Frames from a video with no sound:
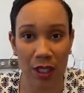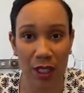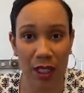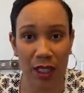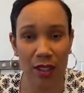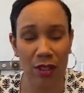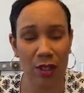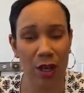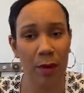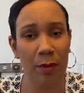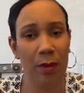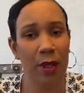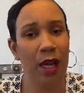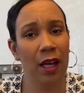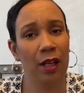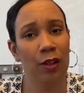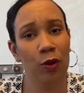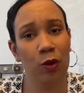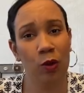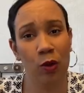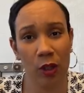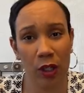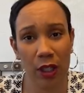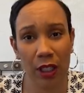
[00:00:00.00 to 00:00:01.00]
It taught me how to
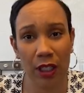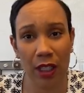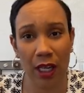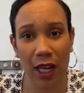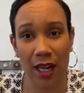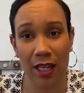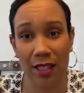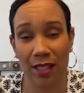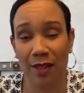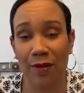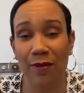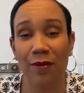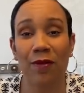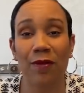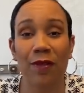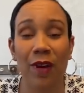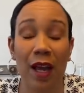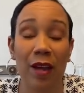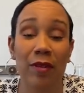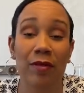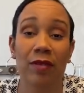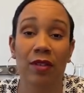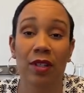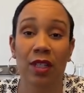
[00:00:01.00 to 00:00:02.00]
organize and
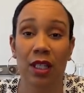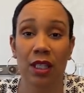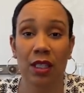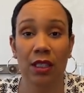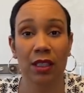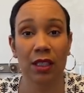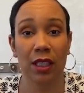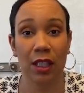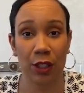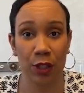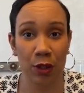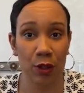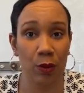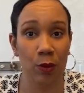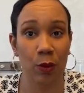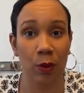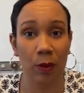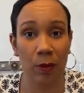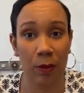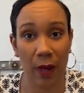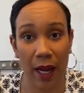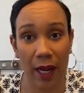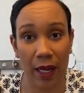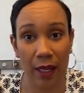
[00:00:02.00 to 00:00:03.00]
fight for things that I knew were
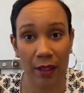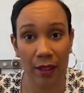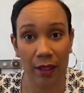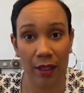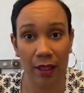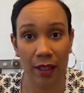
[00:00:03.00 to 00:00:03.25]
right.